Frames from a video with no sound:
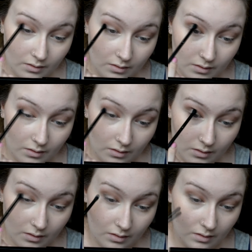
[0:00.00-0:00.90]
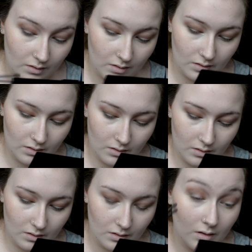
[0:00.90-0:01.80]

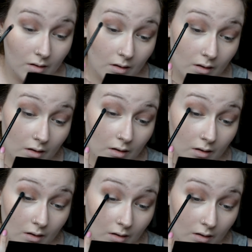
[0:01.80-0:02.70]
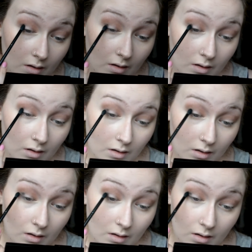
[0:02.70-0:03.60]

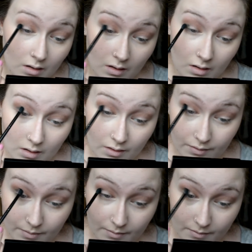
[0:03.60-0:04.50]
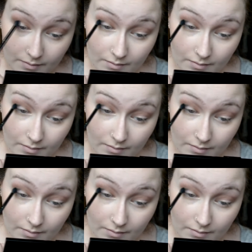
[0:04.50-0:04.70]
Nobody speaks.